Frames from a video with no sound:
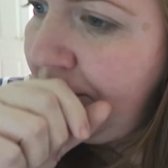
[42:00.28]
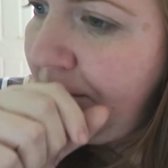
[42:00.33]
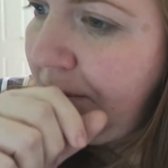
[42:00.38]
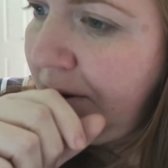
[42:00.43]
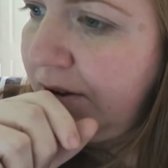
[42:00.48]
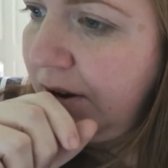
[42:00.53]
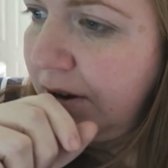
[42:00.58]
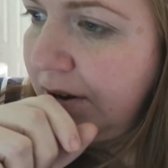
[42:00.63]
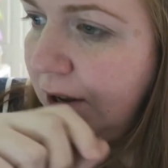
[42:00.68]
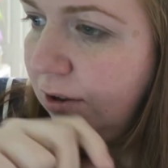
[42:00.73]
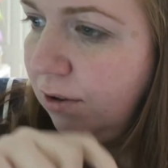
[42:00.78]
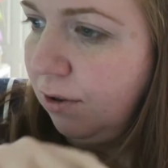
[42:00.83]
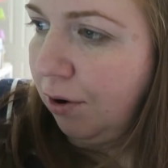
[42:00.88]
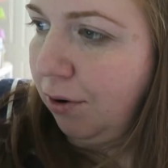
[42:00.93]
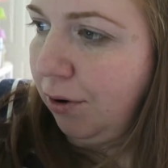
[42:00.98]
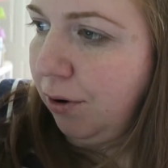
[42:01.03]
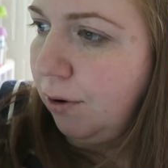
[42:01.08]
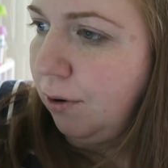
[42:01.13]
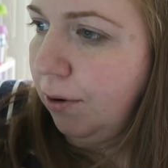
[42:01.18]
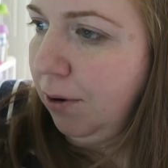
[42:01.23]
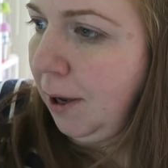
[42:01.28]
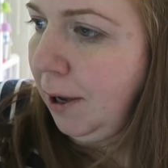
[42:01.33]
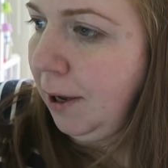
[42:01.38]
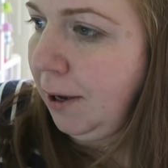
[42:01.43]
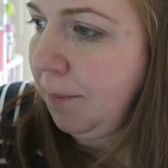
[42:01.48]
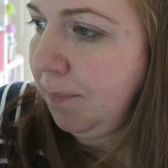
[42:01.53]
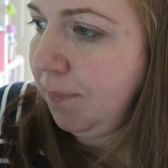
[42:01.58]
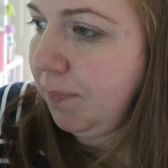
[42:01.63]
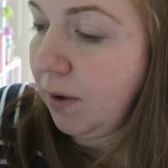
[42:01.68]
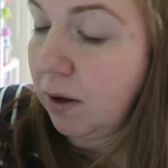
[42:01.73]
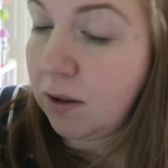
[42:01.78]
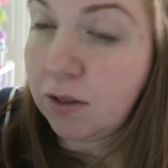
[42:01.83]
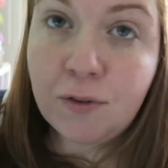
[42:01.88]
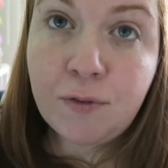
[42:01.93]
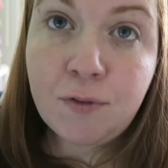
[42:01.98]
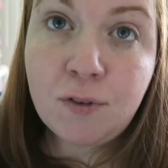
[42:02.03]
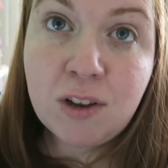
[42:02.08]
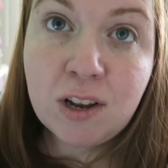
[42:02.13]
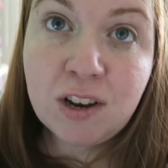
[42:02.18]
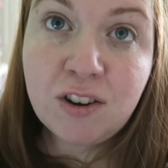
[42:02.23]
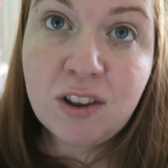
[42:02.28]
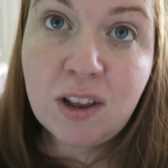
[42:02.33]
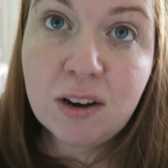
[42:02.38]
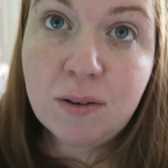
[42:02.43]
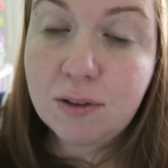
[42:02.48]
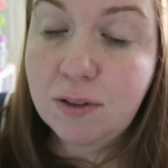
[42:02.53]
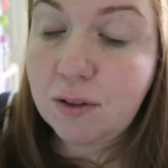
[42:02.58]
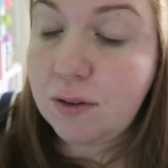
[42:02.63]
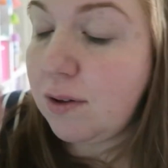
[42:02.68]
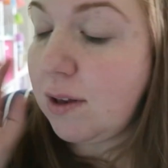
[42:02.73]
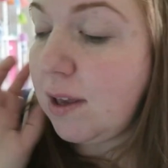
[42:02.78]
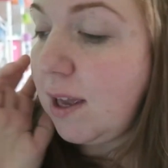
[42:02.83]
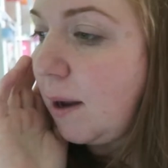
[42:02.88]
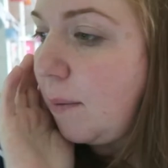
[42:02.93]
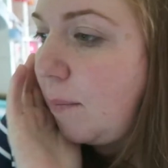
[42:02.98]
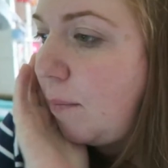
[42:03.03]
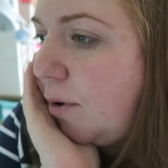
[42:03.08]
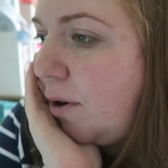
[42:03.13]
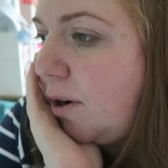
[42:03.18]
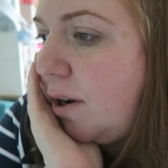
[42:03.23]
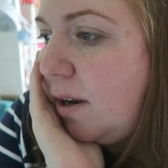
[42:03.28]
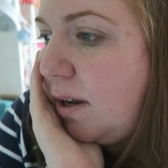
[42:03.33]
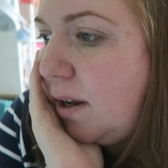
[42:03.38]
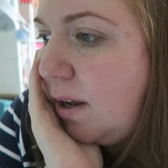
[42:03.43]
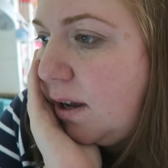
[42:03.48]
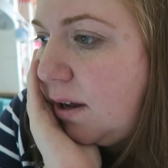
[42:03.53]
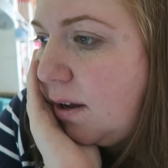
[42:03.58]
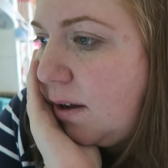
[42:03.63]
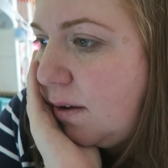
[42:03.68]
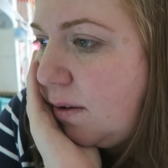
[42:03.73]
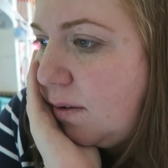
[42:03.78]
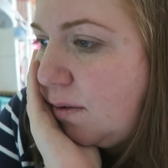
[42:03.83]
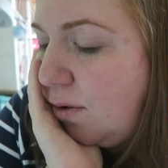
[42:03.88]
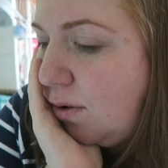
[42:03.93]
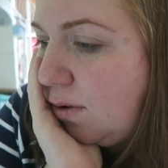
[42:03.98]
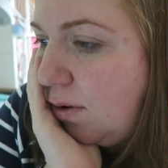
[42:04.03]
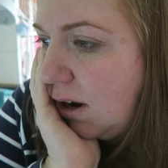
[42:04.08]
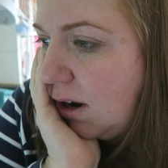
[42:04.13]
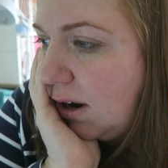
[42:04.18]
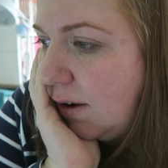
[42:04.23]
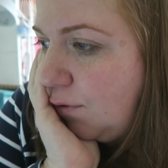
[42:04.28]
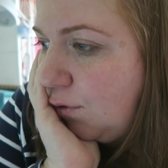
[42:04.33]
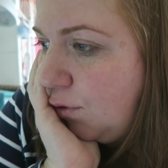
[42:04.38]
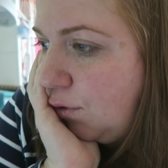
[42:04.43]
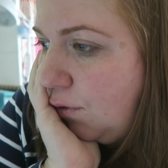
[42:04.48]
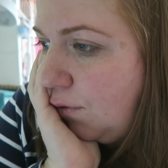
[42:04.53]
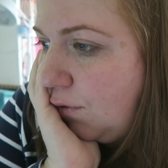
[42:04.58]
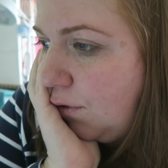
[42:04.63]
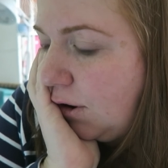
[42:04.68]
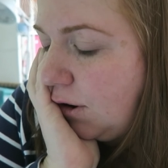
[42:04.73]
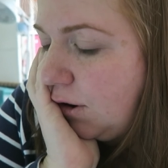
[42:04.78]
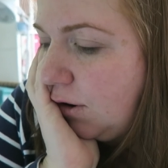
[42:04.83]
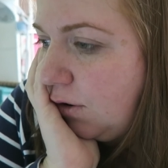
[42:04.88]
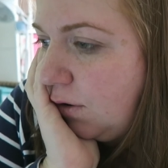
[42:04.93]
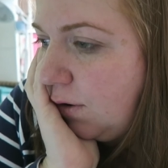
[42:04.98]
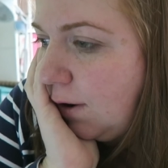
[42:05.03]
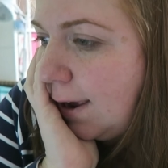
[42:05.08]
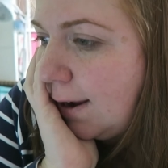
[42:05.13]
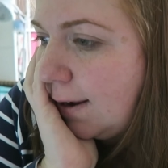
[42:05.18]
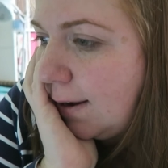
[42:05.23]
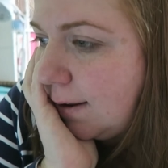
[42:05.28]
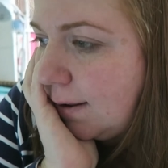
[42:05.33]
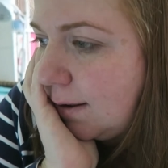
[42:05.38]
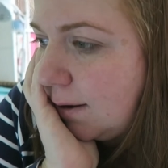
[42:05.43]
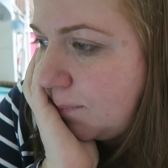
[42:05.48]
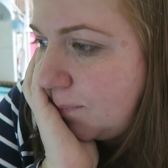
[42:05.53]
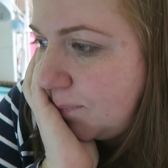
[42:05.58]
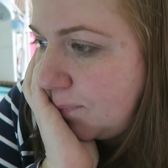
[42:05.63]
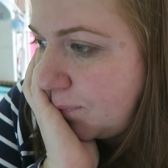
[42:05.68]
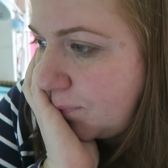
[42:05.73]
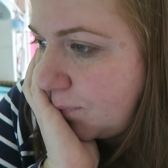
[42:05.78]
been sorting through all the footage that was on the camera. I have two vlogs to edit.